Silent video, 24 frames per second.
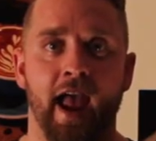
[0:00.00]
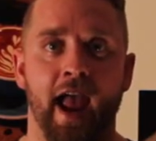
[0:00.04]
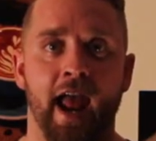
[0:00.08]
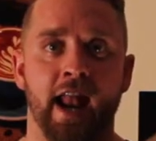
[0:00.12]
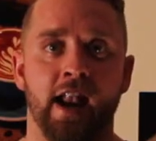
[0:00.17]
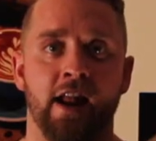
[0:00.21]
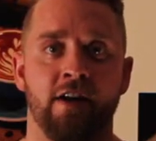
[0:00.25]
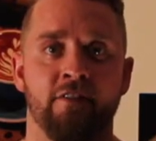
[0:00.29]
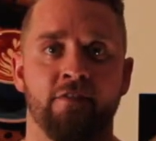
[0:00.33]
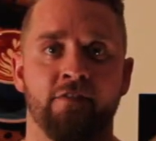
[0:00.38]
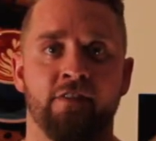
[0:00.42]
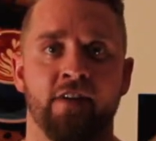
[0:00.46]
And
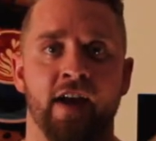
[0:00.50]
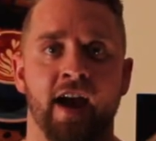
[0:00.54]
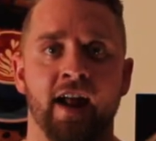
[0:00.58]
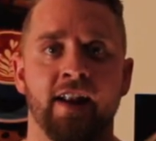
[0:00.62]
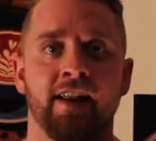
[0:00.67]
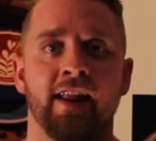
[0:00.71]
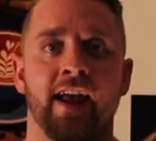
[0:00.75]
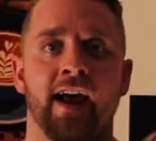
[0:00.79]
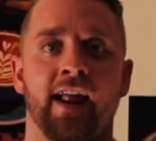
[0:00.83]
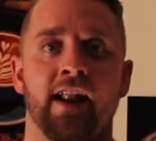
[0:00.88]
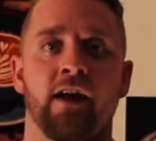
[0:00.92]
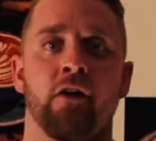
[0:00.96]
I found
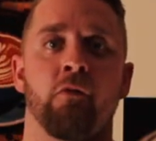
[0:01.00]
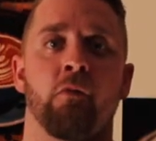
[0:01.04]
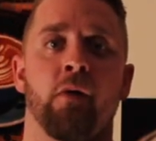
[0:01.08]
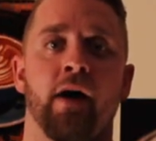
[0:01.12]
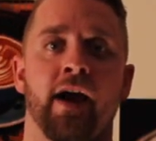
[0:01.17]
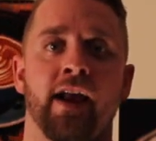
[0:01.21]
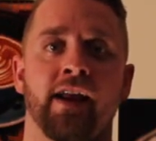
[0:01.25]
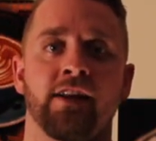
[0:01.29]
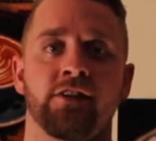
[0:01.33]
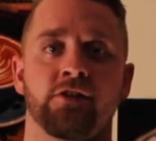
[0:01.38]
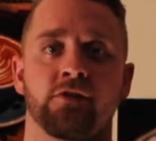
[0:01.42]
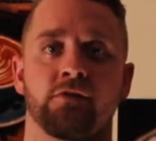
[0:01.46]
out a
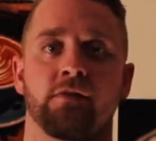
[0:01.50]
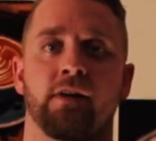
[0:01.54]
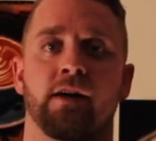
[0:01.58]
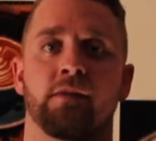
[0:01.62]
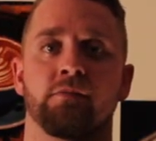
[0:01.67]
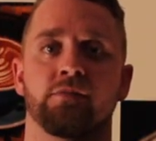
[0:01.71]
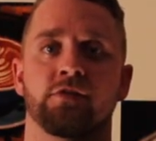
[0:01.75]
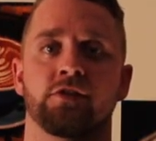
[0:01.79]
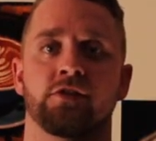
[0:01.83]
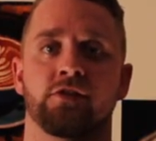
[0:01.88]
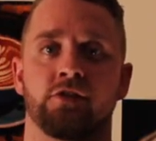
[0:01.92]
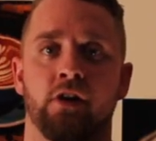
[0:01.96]
way to
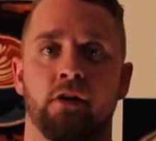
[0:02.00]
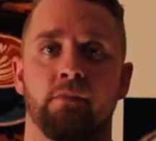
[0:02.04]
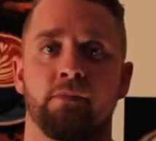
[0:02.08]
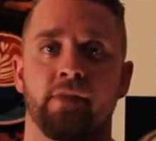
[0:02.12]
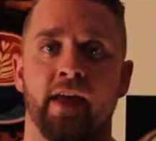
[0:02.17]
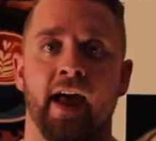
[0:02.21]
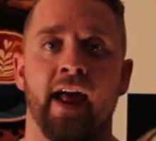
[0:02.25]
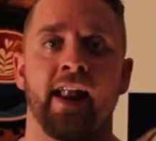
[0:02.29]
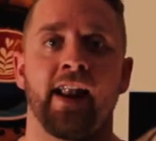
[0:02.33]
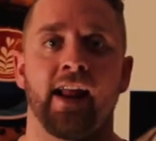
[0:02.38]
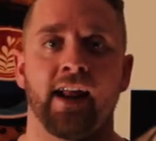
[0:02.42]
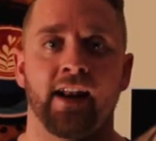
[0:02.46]
stop
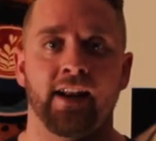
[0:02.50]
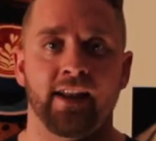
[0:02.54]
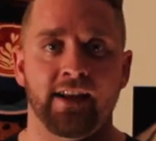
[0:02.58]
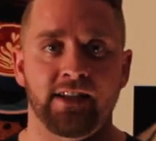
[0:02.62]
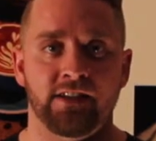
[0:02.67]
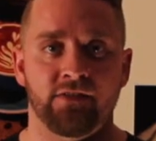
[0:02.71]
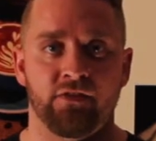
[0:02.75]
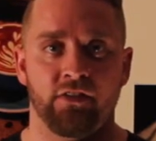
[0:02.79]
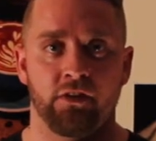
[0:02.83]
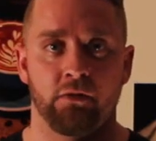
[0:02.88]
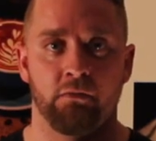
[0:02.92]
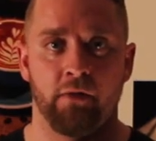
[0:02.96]
that, at
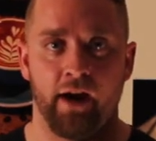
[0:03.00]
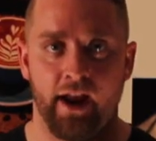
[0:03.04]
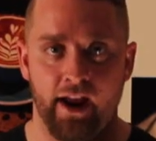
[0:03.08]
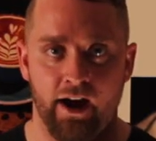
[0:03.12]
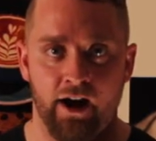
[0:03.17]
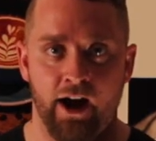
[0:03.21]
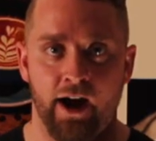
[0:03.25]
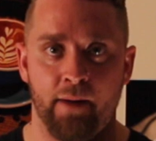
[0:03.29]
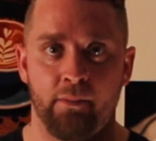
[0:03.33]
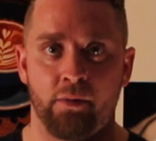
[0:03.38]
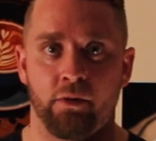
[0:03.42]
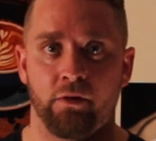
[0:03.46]
least for the way
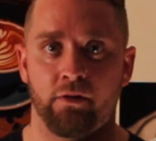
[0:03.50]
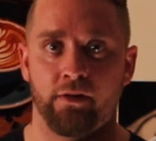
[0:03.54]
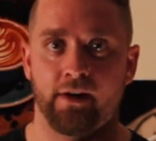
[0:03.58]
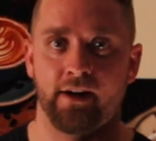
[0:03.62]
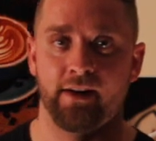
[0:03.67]
I pour